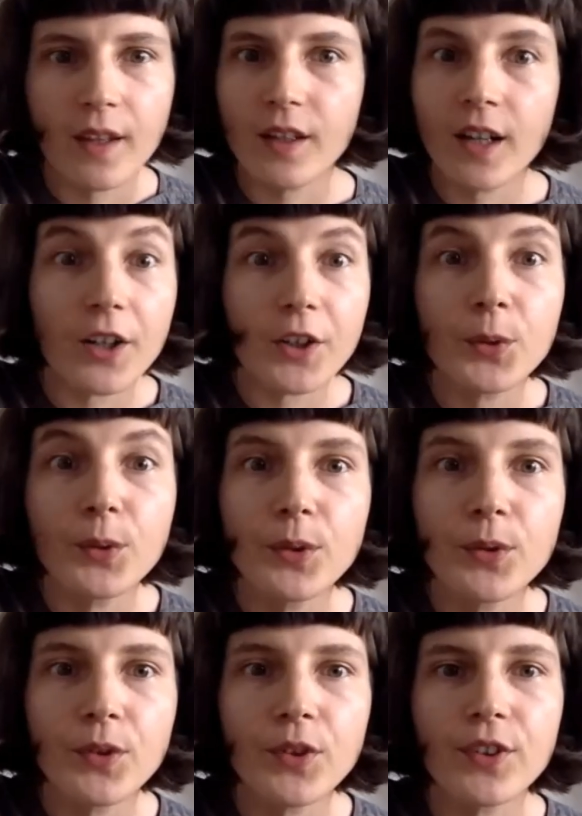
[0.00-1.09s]

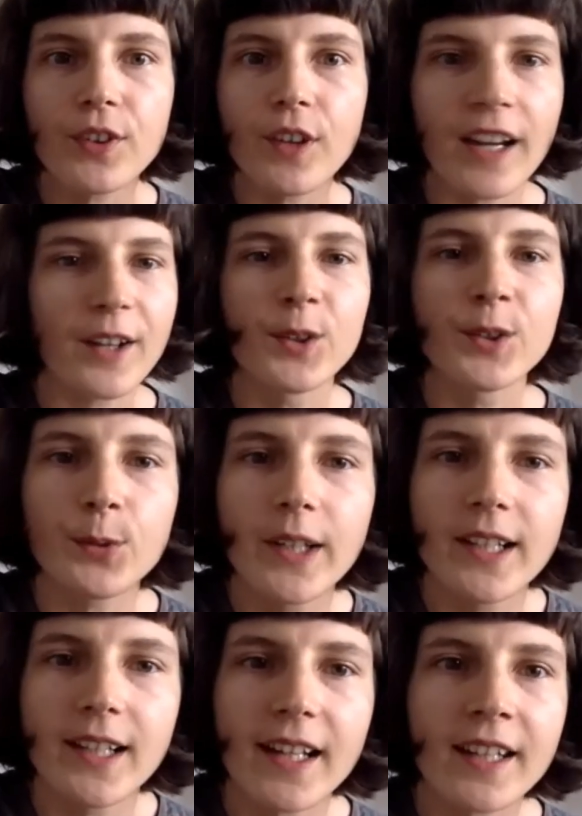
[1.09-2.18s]
cartoons. I also really
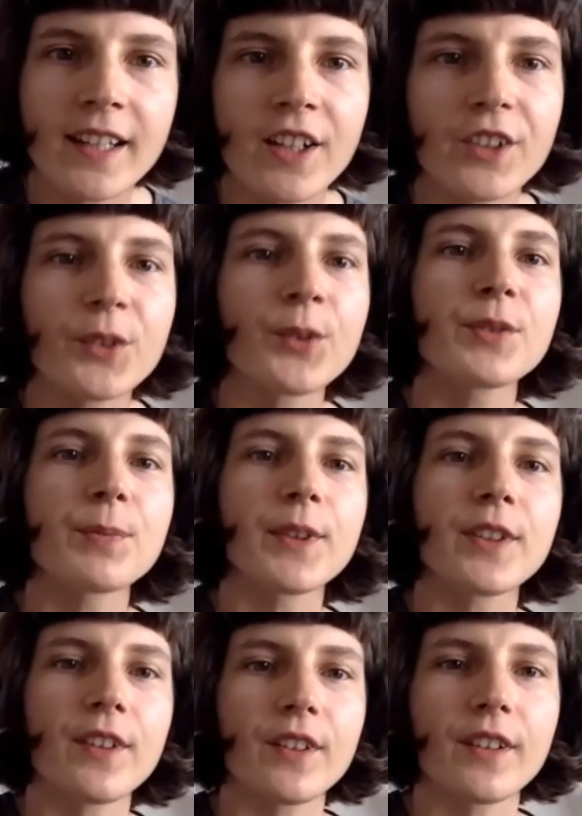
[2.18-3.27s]
like cartoons, but
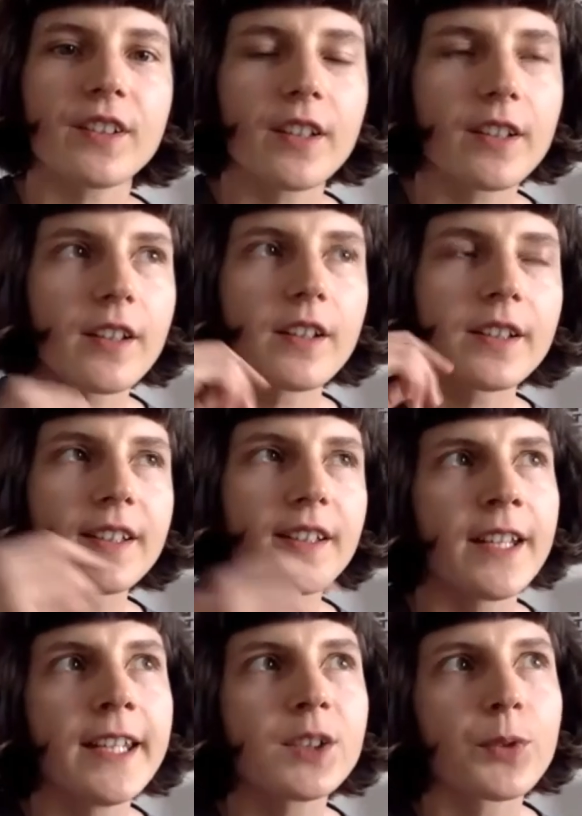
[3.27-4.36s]

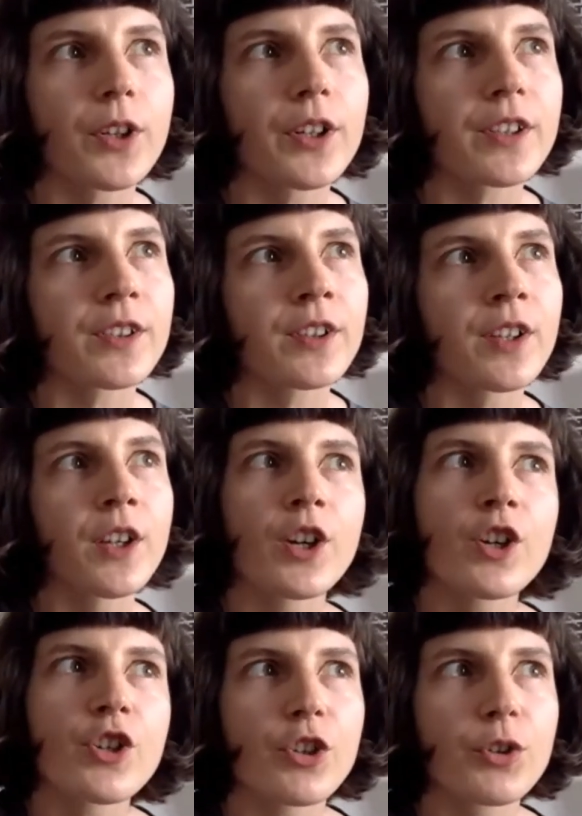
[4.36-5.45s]
his works
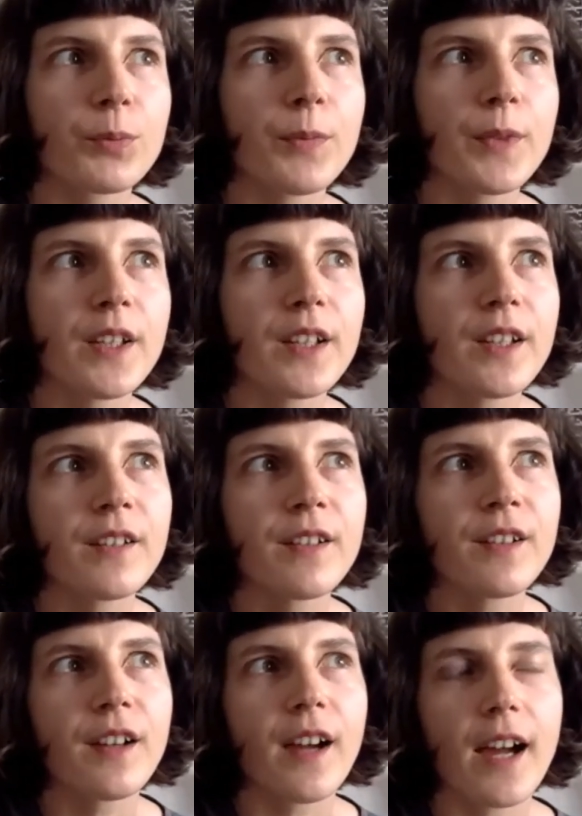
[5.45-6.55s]
showed me
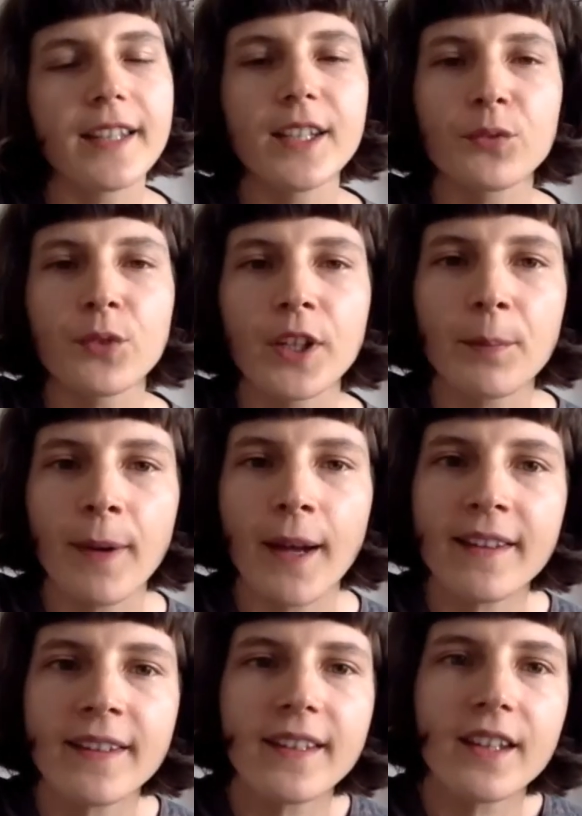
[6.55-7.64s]
a different
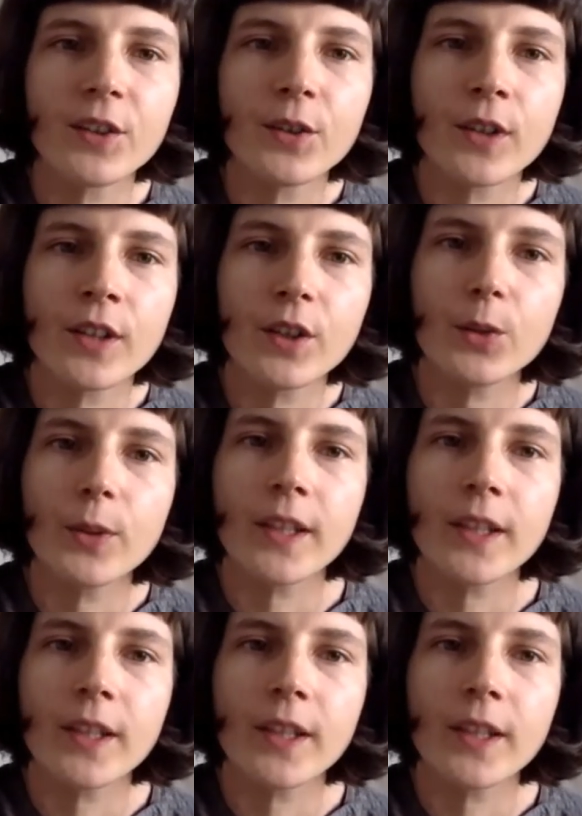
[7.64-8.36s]
path that you can go with